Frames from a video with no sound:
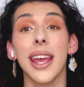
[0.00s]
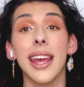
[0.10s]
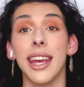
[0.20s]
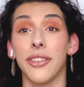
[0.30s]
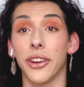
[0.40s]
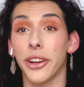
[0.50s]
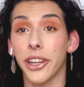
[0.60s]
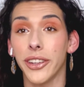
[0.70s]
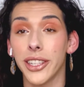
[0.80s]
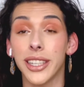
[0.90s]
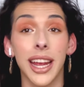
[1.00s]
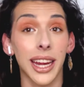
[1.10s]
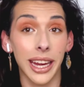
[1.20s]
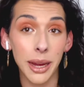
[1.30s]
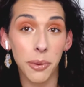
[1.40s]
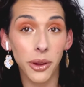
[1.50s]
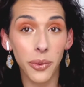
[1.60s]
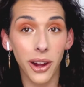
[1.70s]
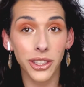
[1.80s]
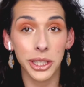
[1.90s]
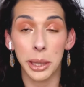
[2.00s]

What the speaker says: If you're curious, keep on watching.